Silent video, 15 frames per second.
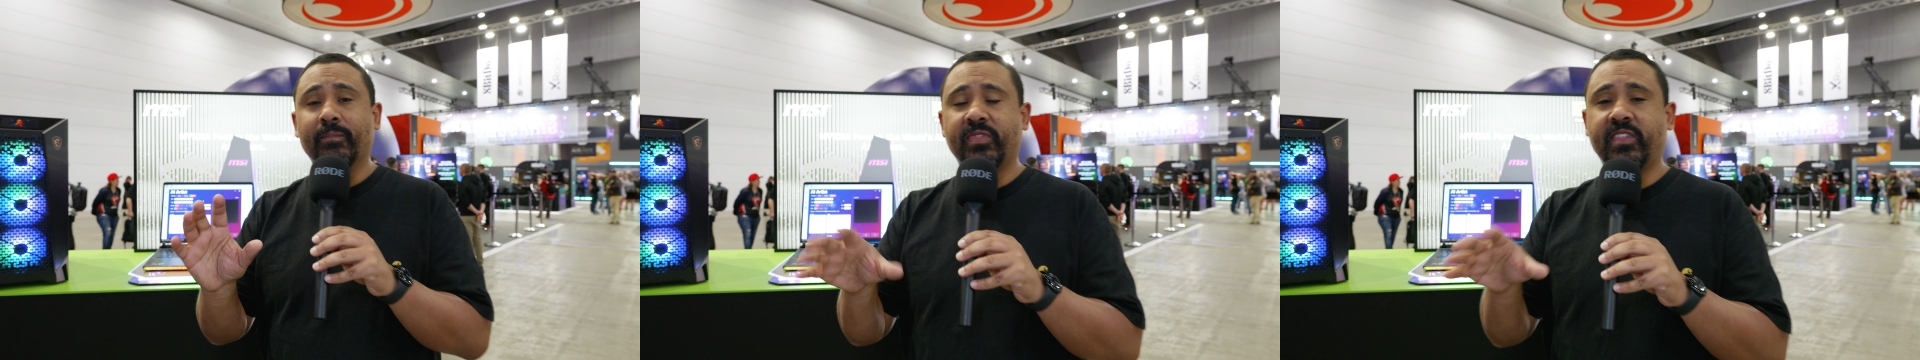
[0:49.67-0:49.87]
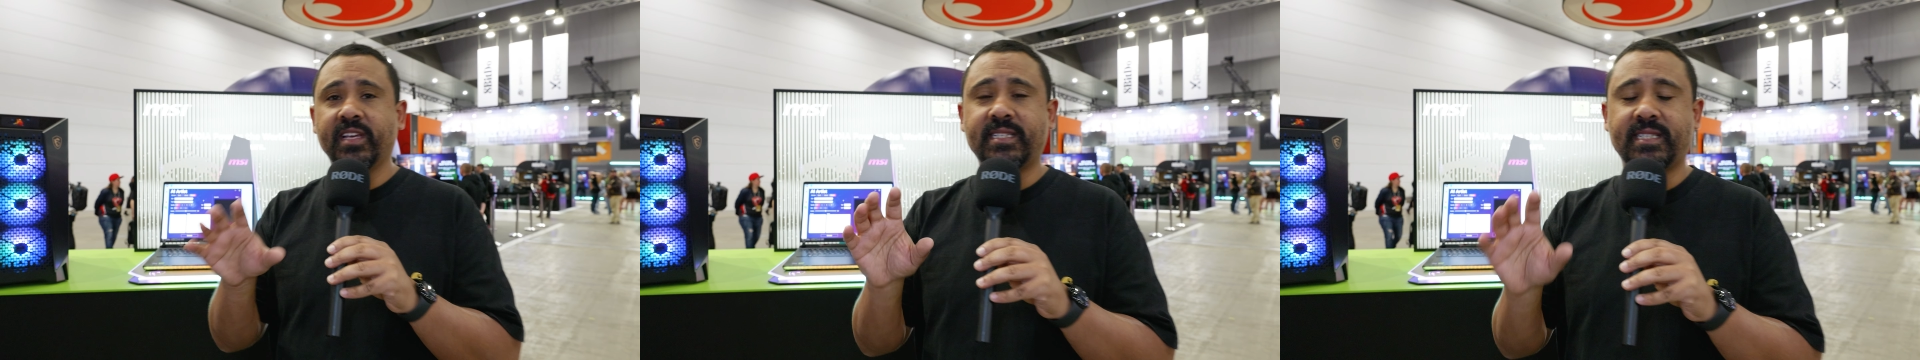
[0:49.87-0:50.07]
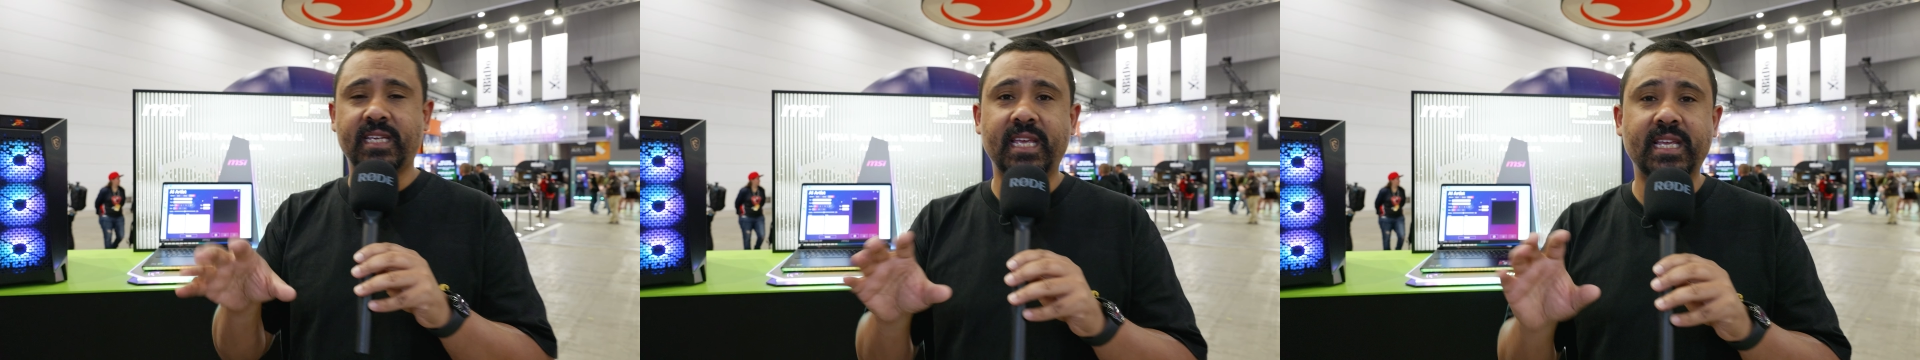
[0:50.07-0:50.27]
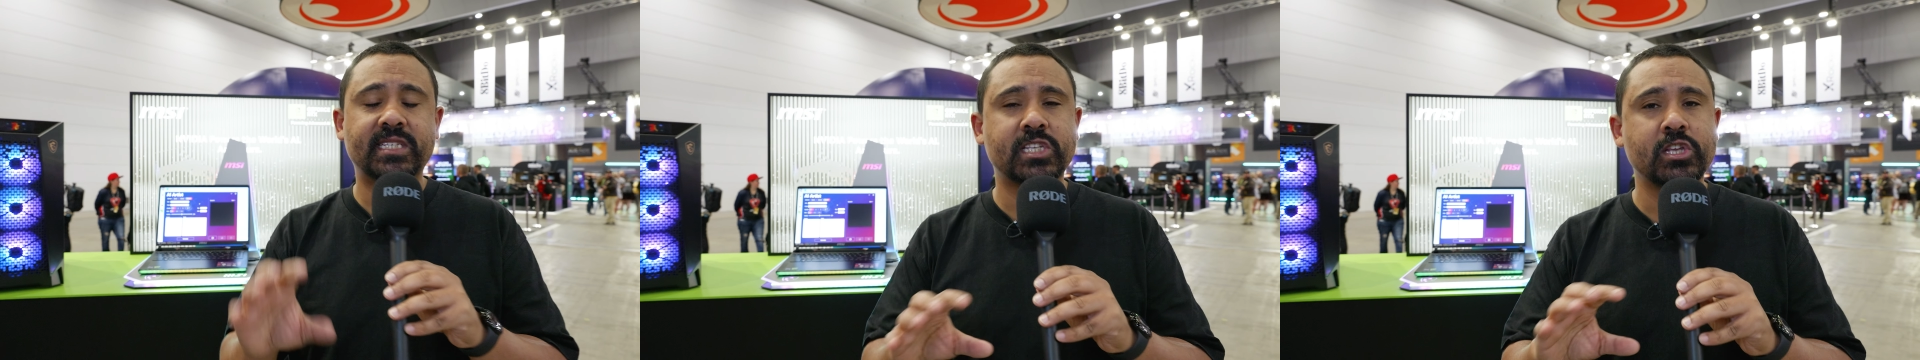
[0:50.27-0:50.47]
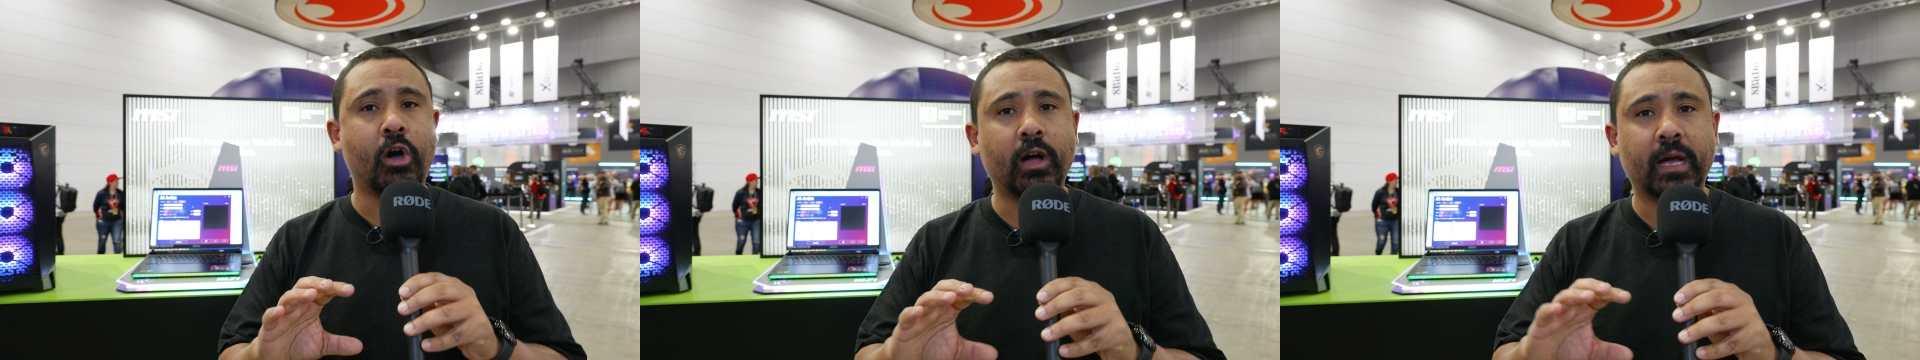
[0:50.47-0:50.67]
This
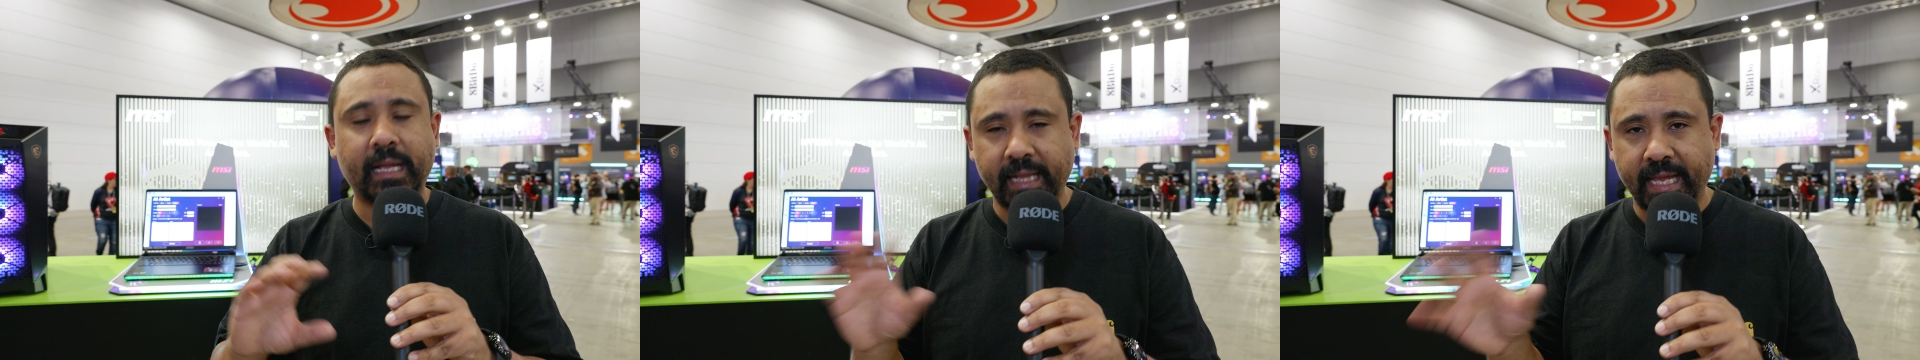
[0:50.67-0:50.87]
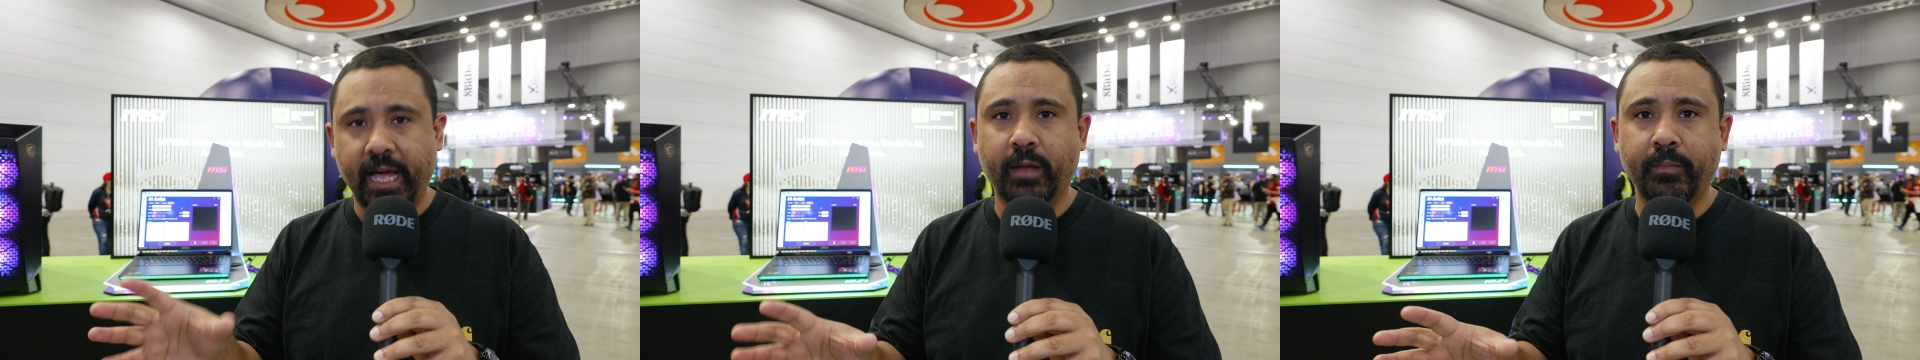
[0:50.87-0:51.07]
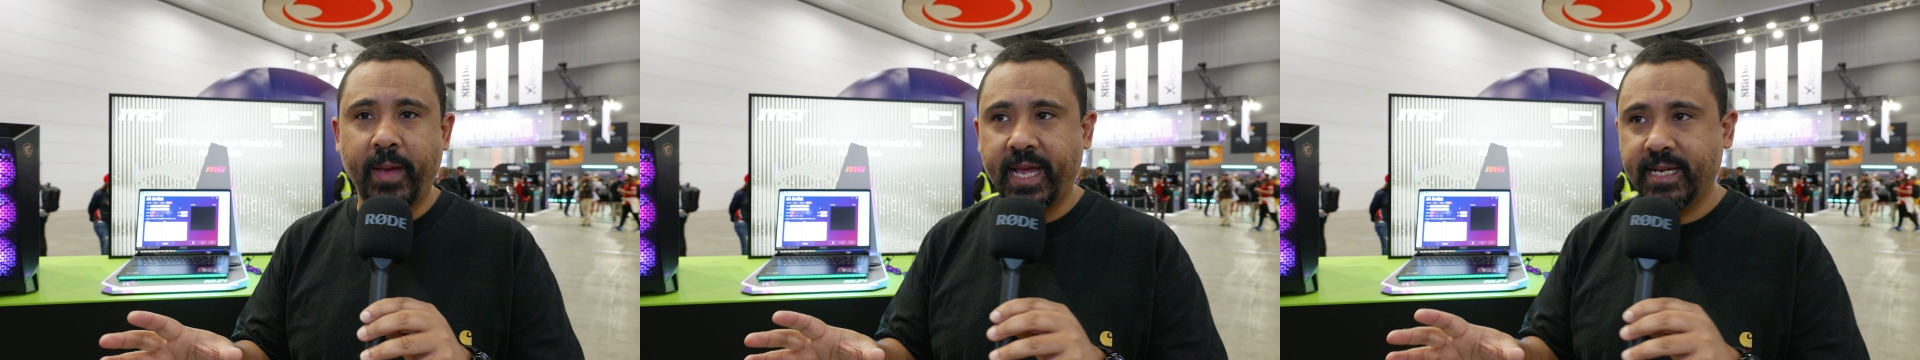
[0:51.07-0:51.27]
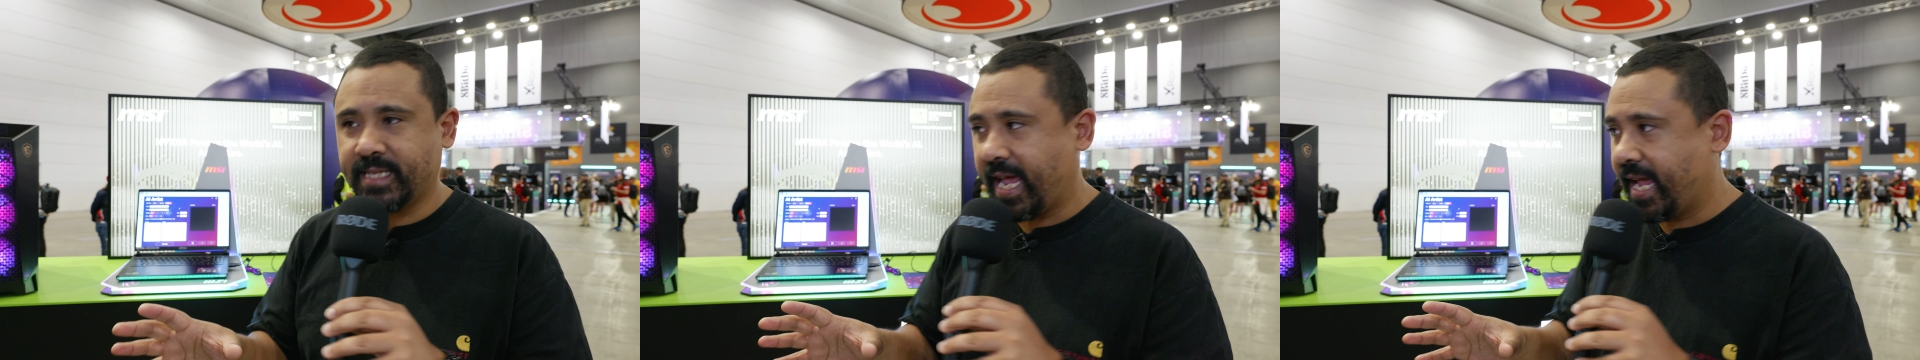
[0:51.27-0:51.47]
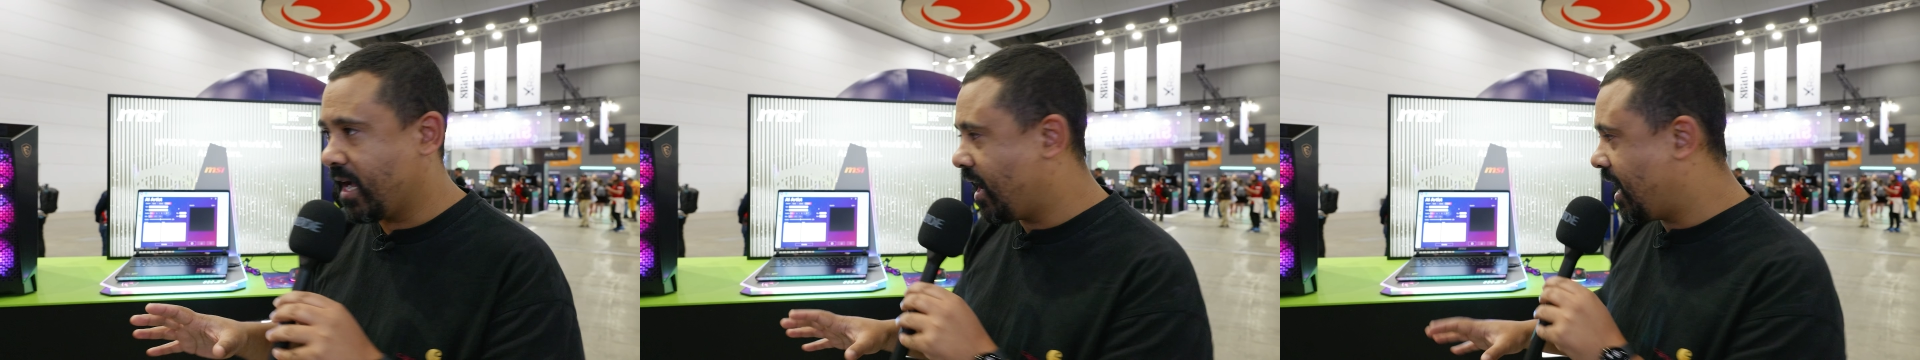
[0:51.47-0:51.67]
is not cloud-based
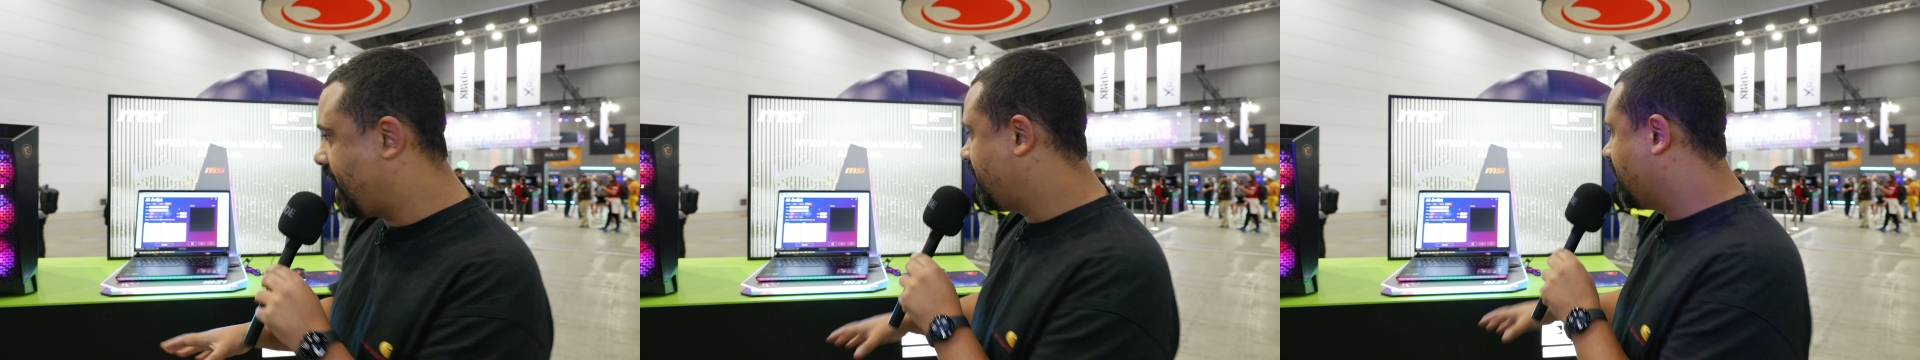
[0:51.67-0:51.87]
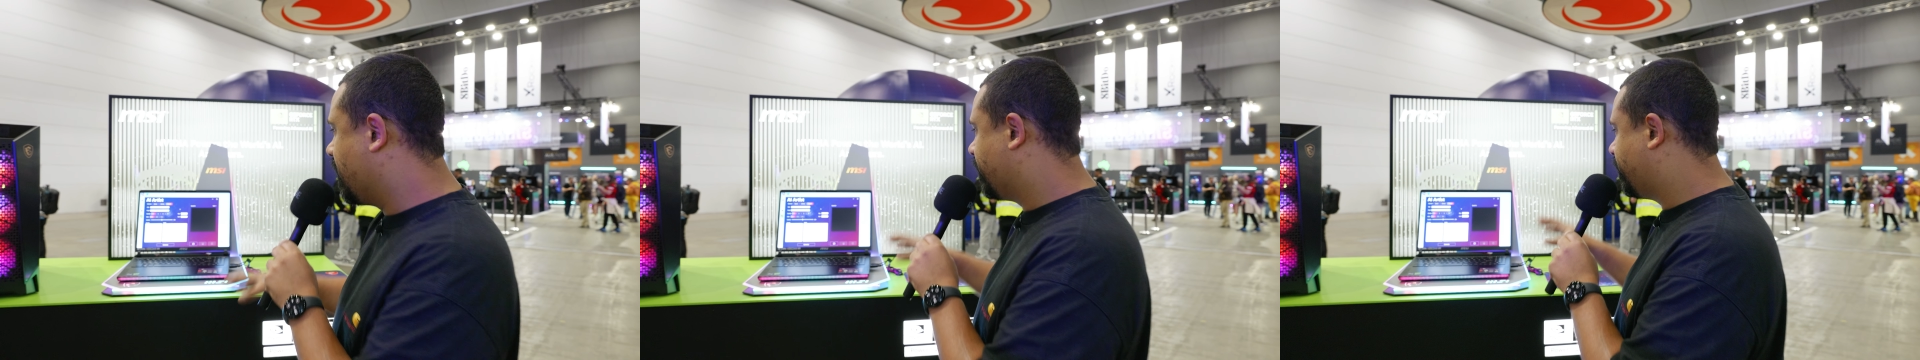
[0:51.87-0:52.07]
AI.